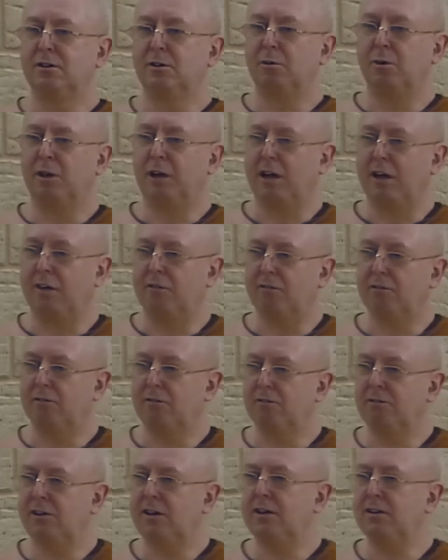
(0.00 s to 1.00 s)
We have
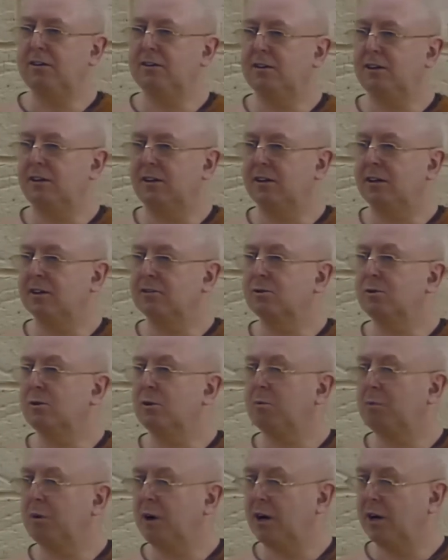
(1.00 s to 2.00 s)
green tea, that's
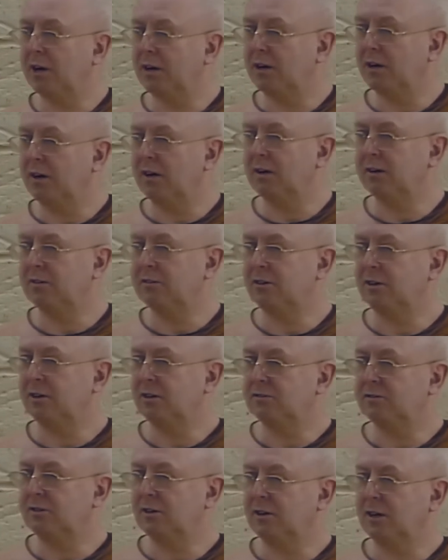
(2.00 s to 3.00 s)
called Mahayana tea
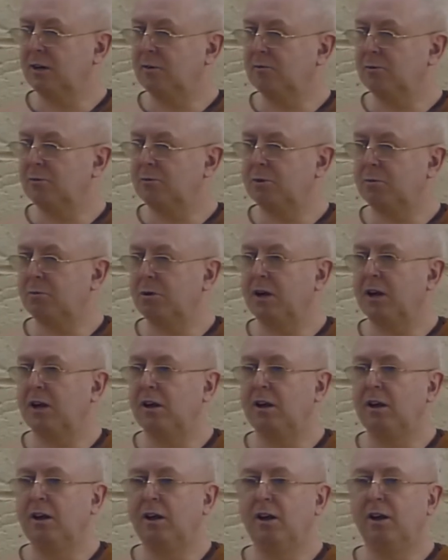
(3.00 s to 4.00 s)
because it comes from Japan.
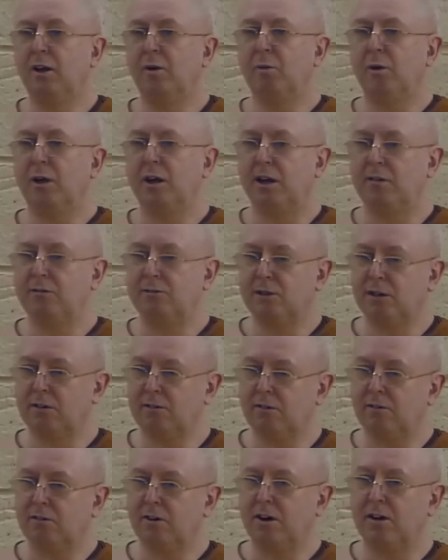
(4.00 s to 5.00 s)
We have
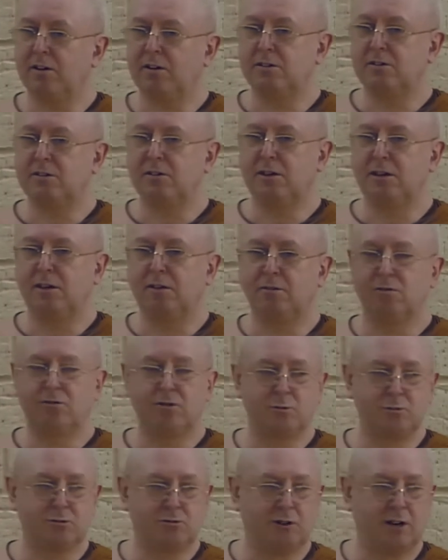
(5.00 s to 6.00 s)
Theravada tea
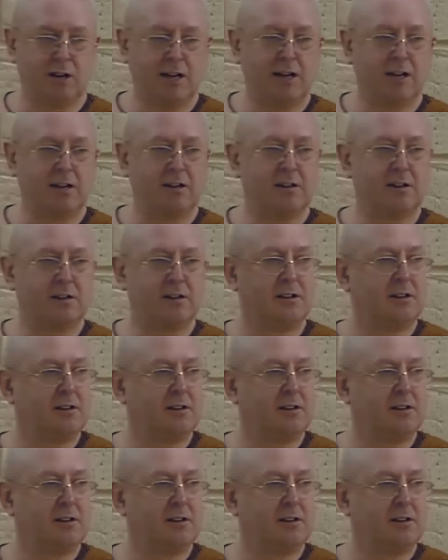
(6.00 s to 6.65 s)
from Sri Lanka.